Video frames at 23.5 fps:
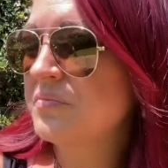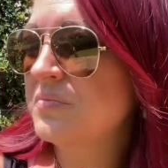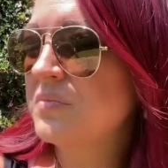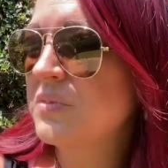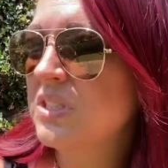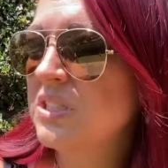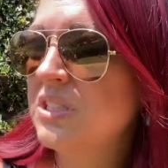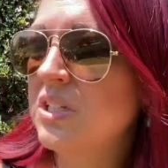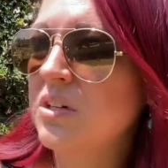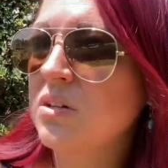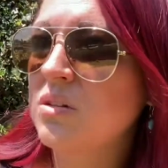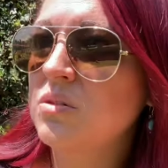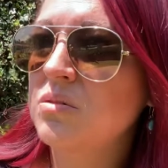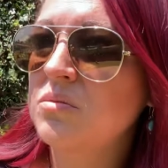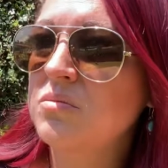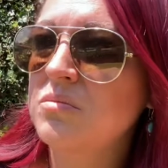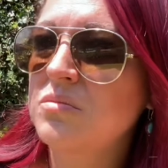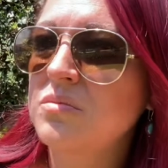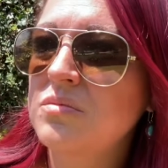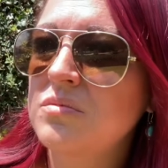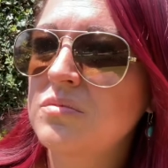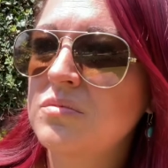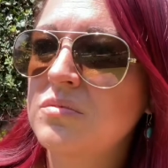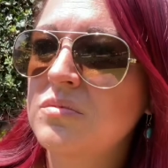So
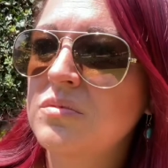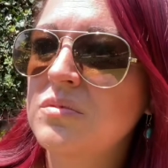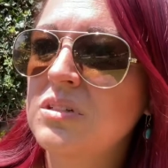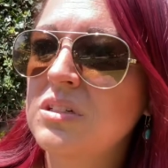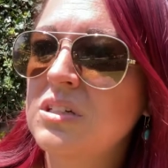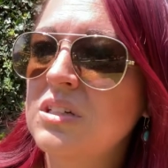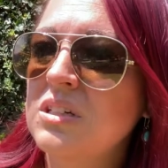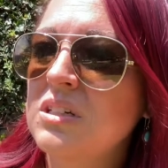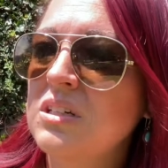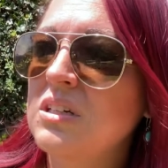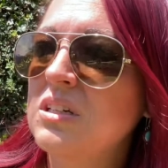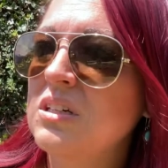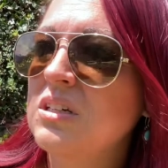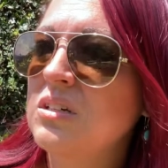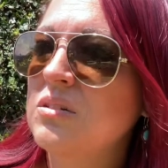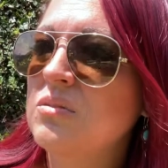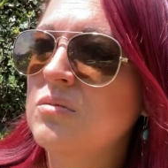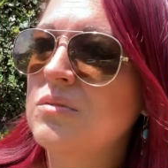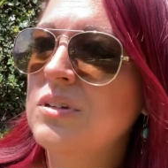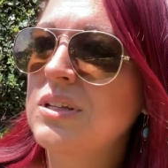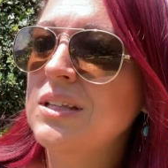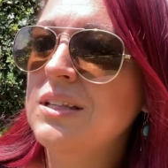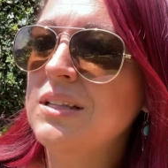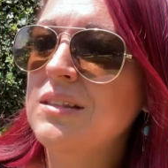
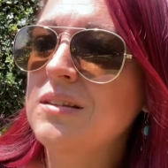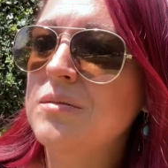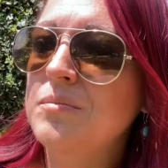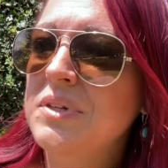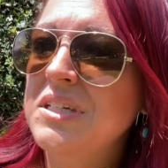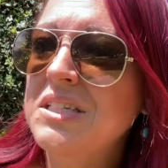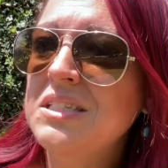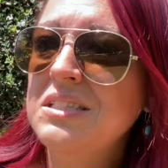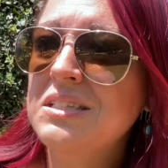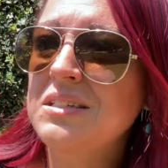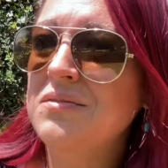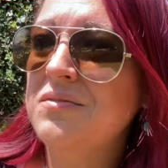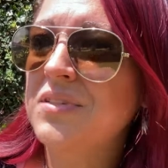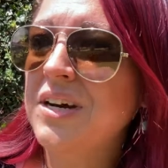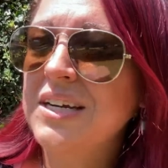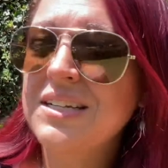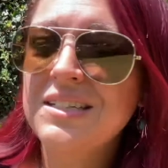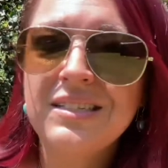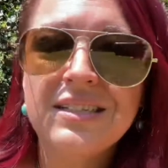really the best advice